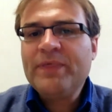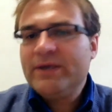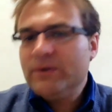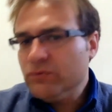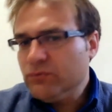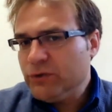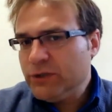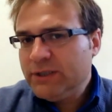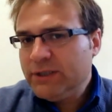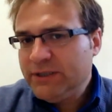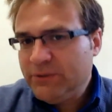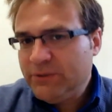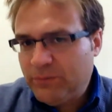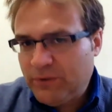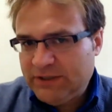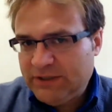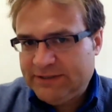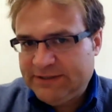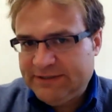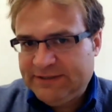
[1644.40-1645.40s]
what they
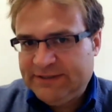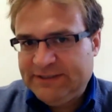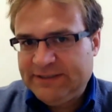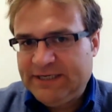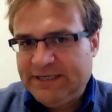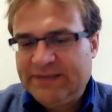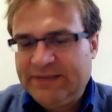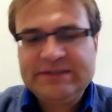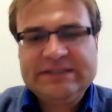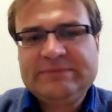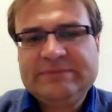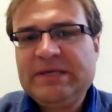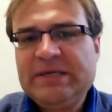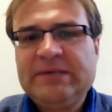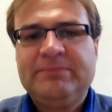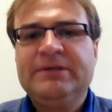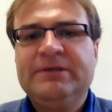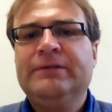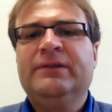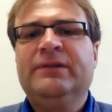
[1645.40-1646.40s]
really want to see, and
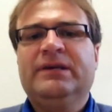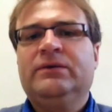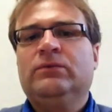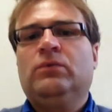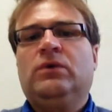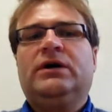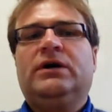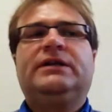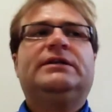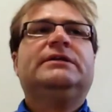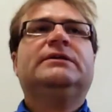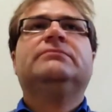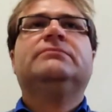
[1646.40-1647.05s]
this may be the